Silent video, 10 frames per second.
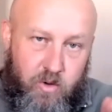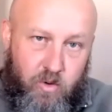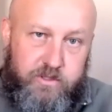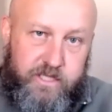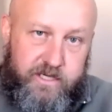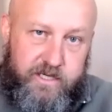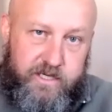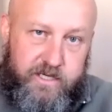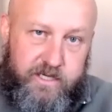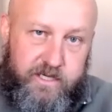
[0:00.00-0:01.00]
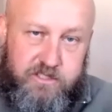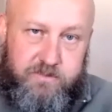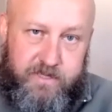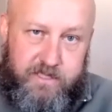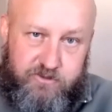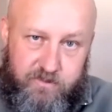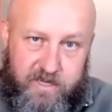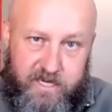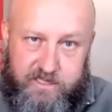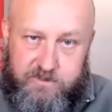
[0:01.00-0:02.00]
or that it goes but is
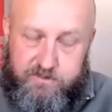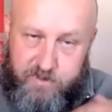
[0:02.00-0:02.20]
replaced